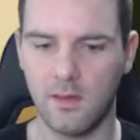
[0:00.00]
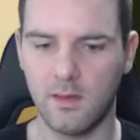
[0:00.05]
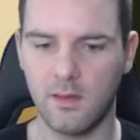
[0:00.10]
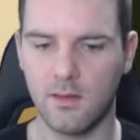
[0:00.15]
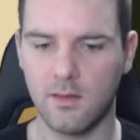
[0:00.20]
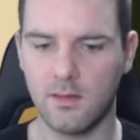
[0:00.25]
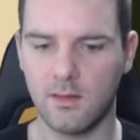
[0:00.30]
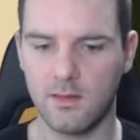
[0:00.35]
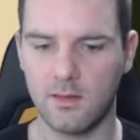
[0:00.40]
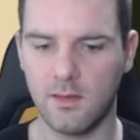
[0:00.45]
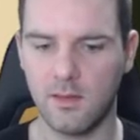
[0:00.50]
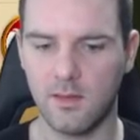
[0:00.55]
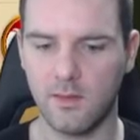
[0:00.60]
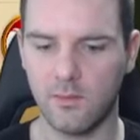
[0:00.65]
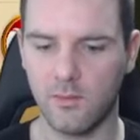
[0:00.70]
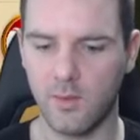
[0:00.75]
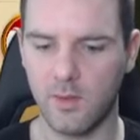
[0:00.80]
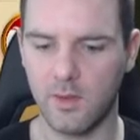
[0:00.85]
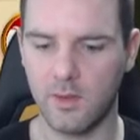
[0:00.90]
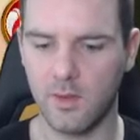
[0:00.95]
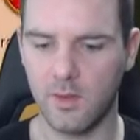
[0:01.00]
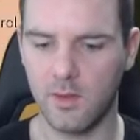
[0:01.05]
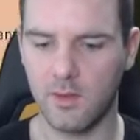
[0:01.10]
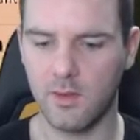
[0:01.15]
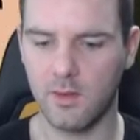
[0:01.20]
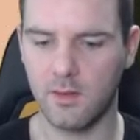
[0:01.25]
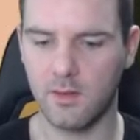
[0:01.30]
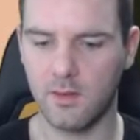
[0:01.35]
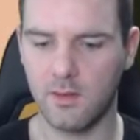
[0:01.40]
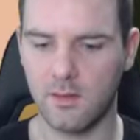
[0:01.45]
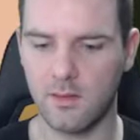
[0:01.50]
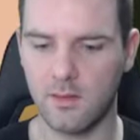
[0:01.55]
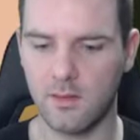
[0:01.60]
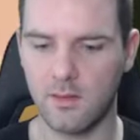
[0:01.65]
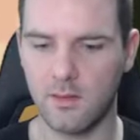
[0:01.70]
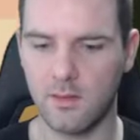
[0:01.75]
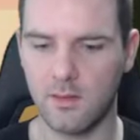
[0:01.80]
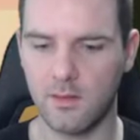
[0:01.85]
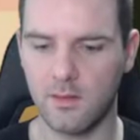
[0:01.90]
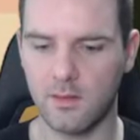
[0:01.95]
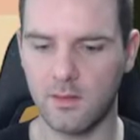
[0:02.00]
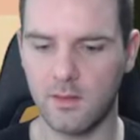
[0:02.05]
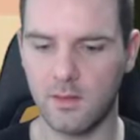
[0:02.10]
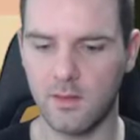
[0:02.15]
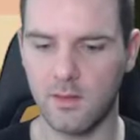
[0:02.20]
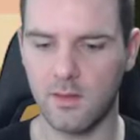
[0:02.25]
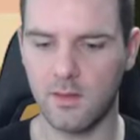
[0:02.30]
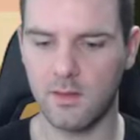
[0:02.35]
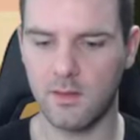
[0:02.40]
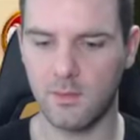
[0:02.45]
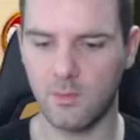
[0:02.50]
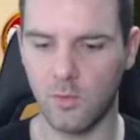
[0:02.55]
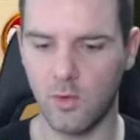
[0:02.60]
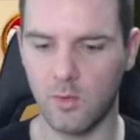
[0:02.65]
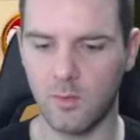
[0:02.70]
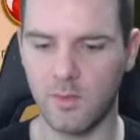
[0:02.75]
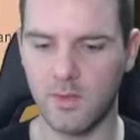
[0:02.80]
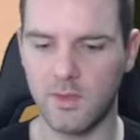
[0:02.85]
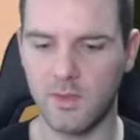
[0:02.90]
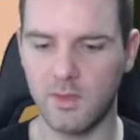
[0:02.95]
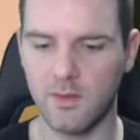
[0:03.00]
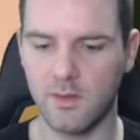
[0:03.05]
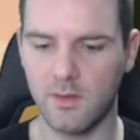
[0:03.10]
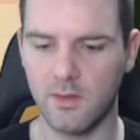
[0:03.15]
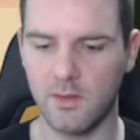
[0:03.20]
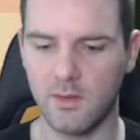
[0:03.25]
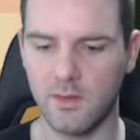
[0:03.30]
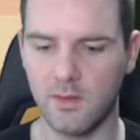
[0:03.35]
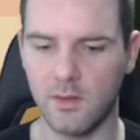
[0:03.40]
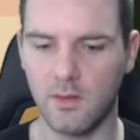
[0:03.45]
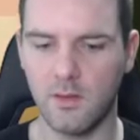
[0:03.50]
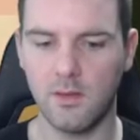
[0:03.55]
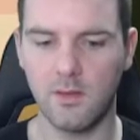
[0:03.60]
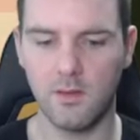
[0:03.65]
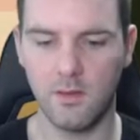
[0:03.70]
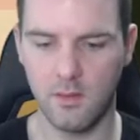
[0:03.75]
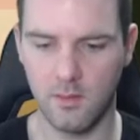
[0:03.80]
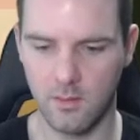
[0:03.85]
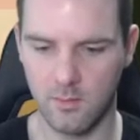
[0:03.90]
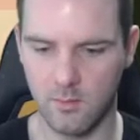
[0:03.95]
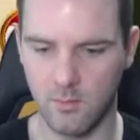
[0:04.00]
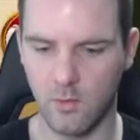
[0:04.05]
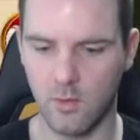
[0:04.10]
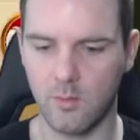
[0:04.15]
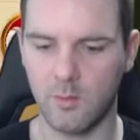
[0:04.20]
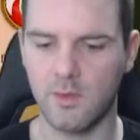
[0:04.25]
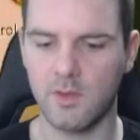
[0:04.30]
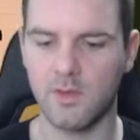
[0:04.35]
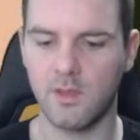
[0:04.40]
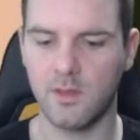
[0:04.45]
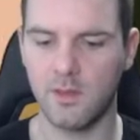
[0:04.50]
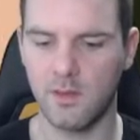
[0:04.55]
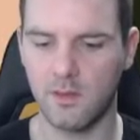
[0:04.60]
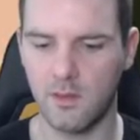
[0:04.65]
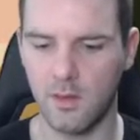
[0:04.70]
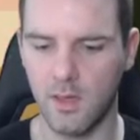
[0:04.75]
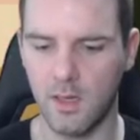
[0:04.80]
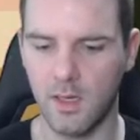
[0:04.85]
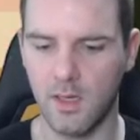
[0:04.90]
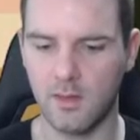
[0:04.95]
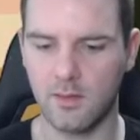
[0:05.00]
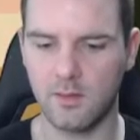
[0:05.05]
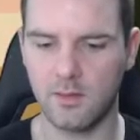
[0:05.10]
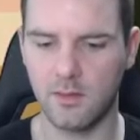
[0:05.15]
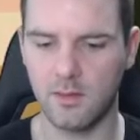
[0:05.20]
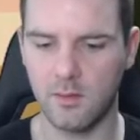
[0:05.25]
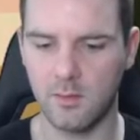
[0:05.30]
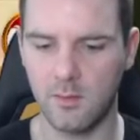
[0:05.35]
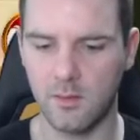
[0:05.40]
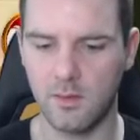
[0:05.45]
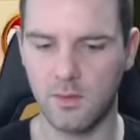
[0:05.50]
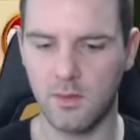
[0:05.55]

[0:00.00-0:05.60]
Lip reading: see if we got anything else on here. Some more material. More material, awesome.